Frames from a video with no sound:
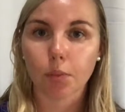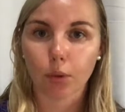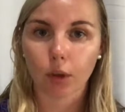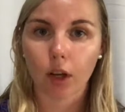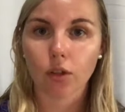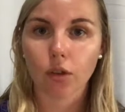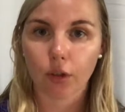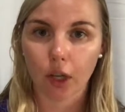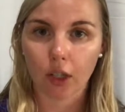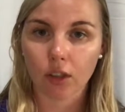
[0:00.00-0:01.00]
product
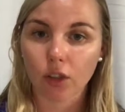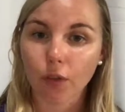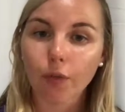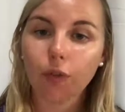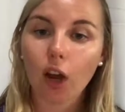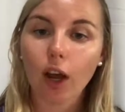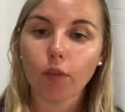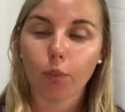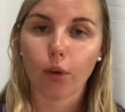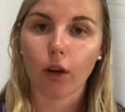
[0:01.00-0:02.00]
credit, so 5
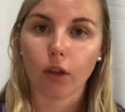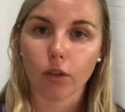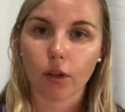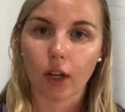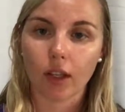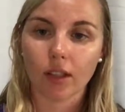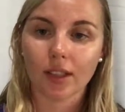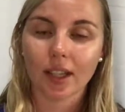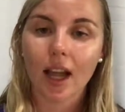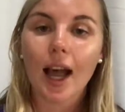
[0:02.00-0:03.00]
product
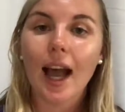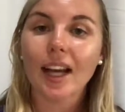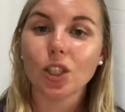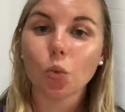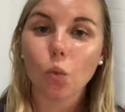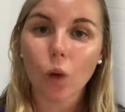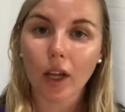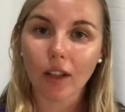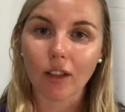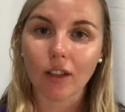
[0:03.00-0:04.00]
credits, as
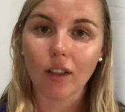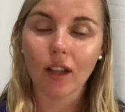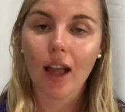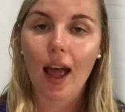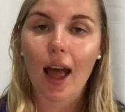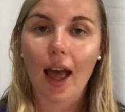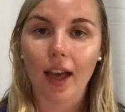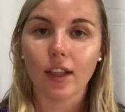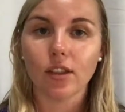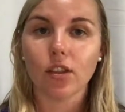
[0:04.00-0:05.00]
well
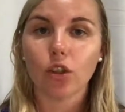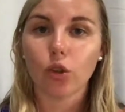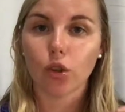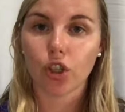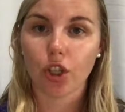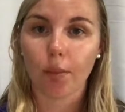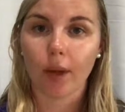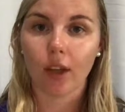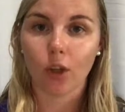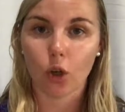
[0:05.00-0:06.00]
as your
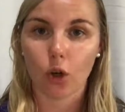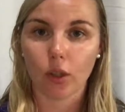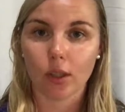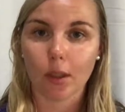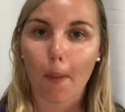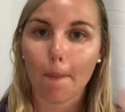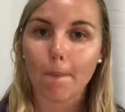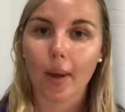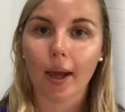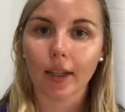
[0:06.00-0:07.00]
shipping costs
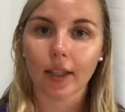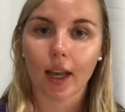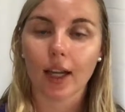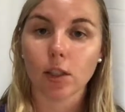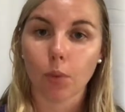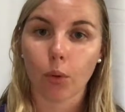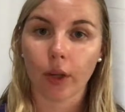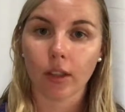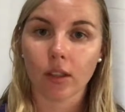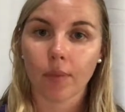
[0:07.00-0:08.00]
back as
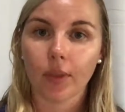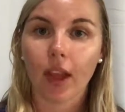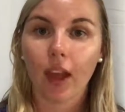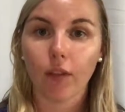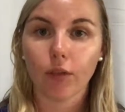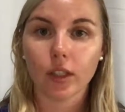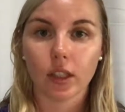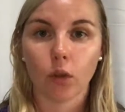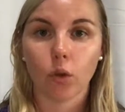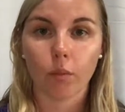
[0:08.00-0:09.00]
points every
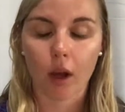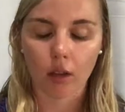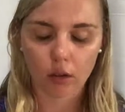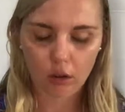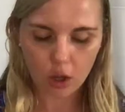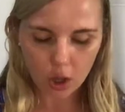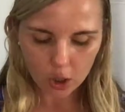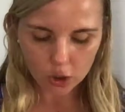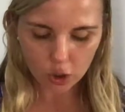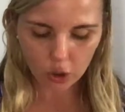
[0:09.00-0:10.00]
single month.
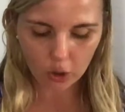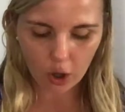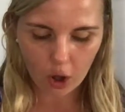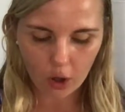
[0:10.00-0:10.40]
So